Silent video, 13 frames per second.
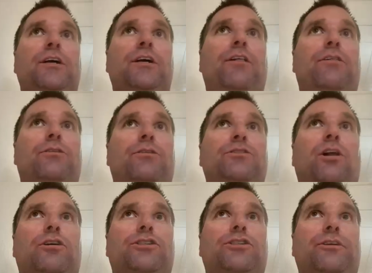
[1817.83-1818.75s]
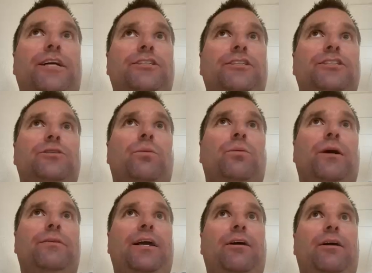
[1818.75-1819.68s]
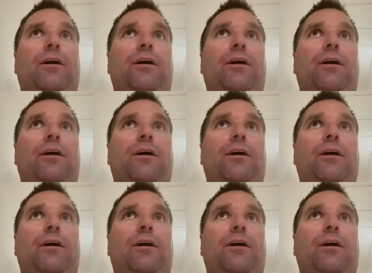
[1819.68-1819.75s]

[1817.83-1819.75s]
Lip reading: those larger ages to where they are